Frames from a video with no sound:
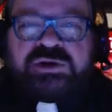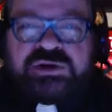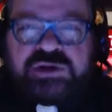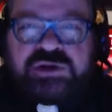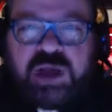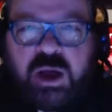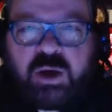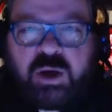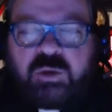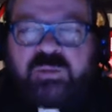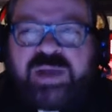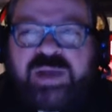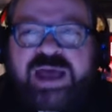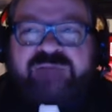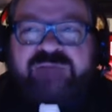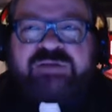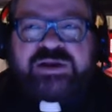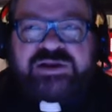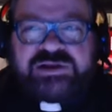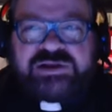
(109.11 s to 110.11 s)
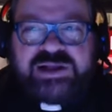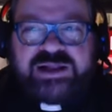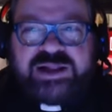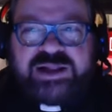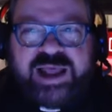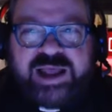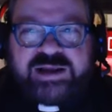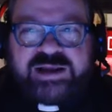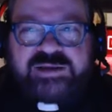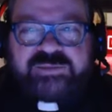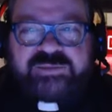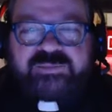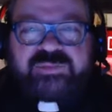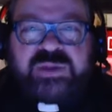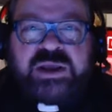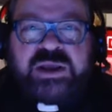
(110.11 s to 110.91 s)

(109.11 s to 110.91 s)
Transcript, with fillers: So, having said that,